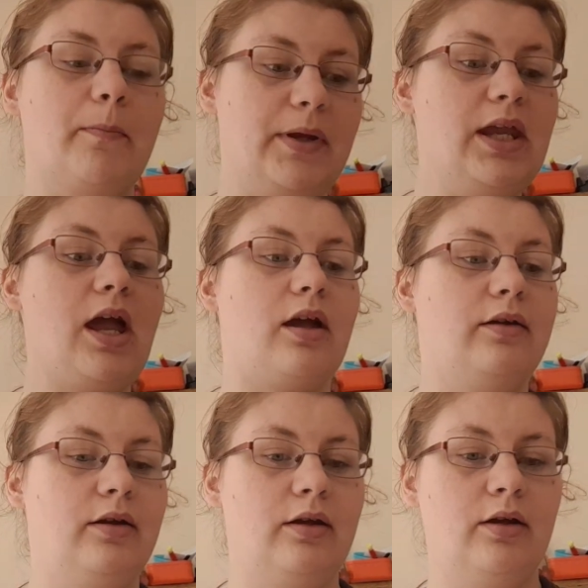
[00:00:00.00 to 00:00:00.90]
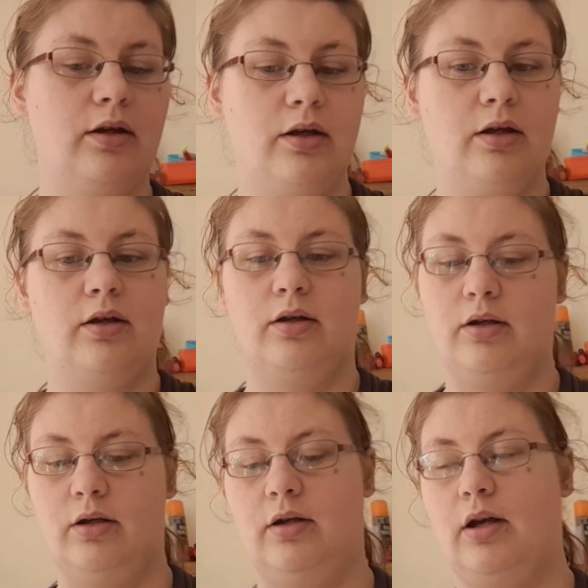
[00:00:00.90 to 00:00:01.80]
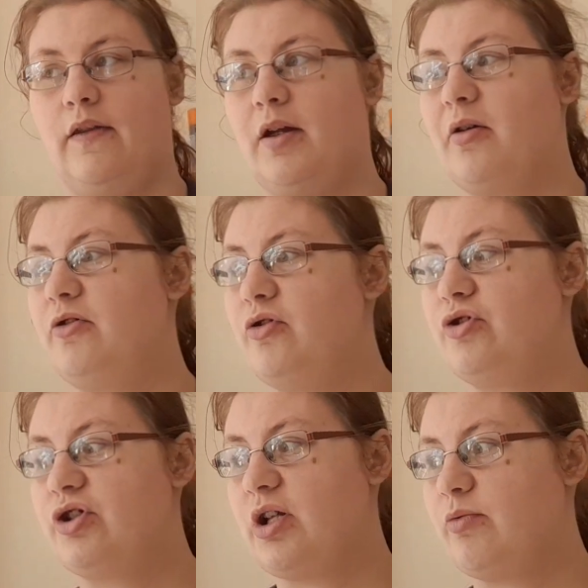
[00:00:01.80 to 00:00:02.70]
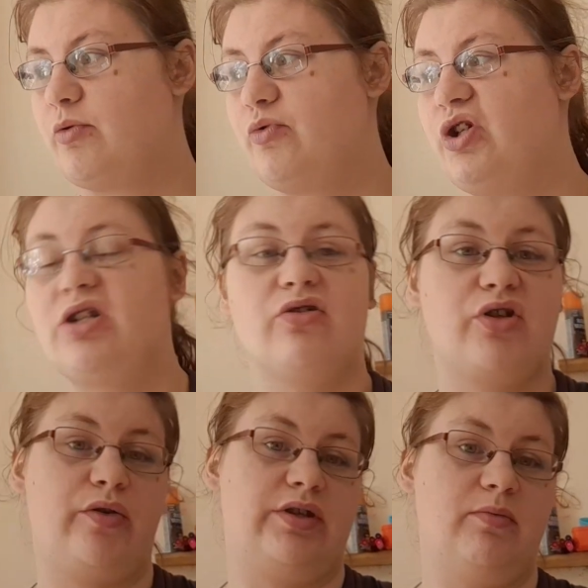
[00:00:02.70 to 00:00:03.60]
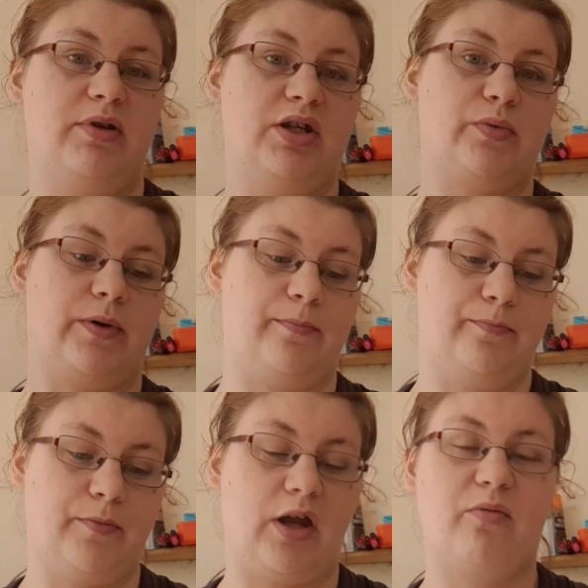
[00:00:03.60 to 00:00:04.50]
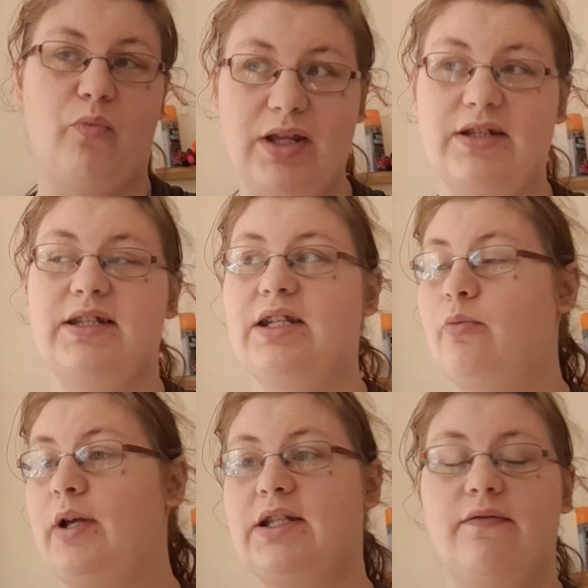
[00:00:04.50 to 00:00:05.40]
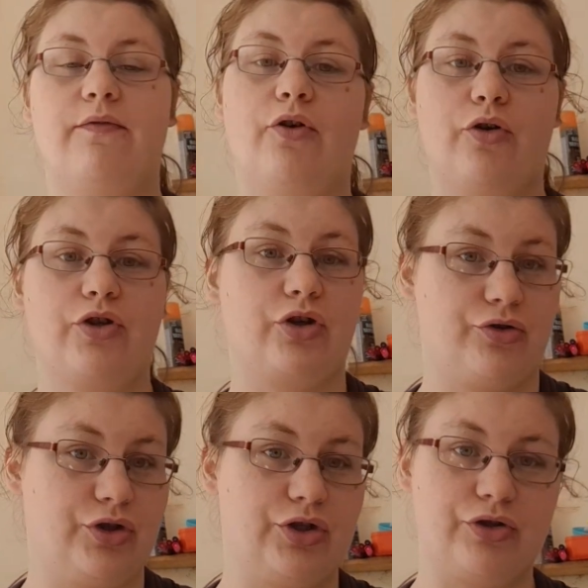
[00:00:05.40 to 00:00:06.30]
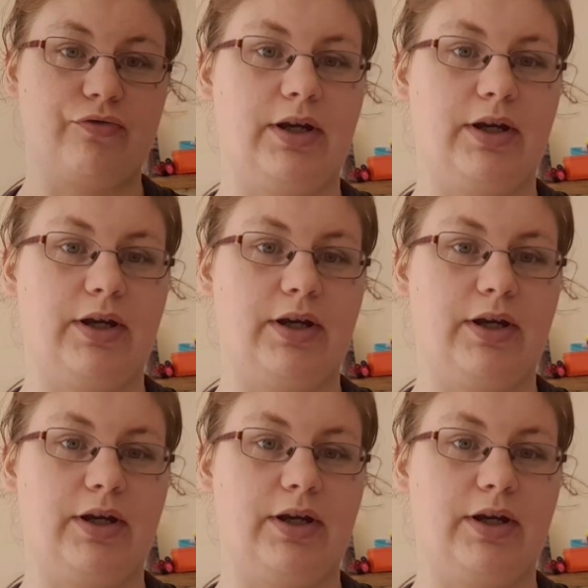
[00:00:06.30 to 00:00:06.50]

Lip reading: But yeah. And I'm going to do sandwich and cheese on toast in a minute as well. And I'm still waiting for the doctors to